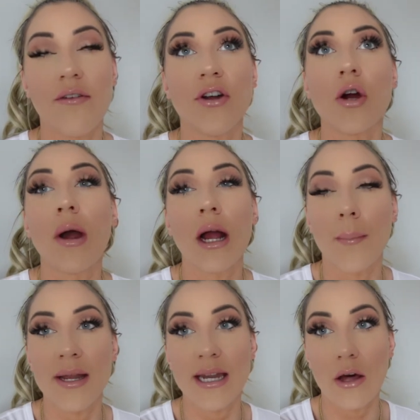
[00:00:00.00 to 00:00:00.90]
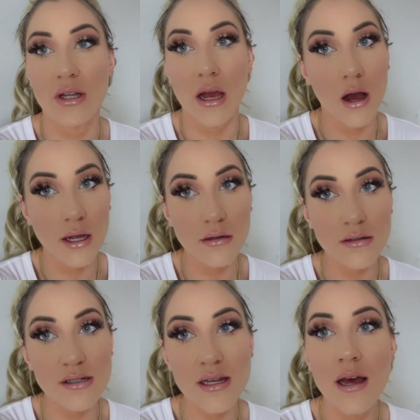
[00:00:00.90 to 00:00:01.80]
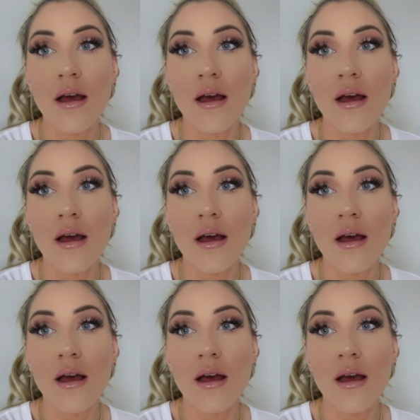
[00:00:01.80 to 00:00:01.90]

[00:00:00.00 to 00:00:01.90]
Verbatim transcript: If you're going up and down the aisles,